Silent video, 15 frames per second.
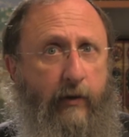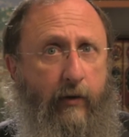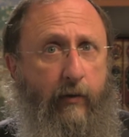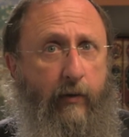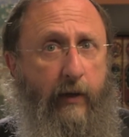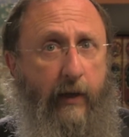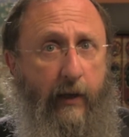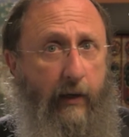you
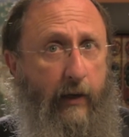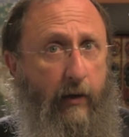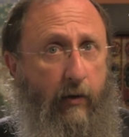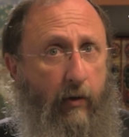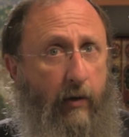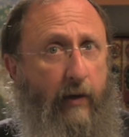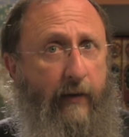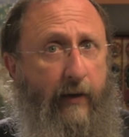know, again, I
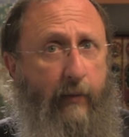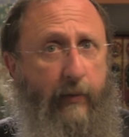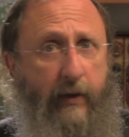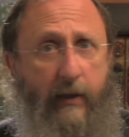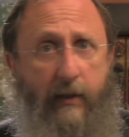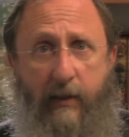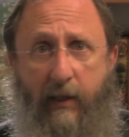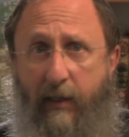call it that
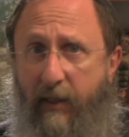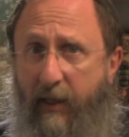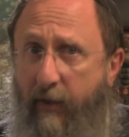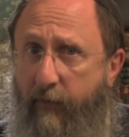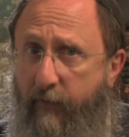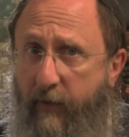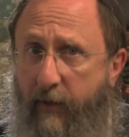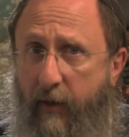because they
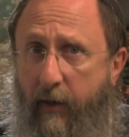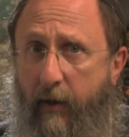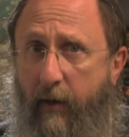left,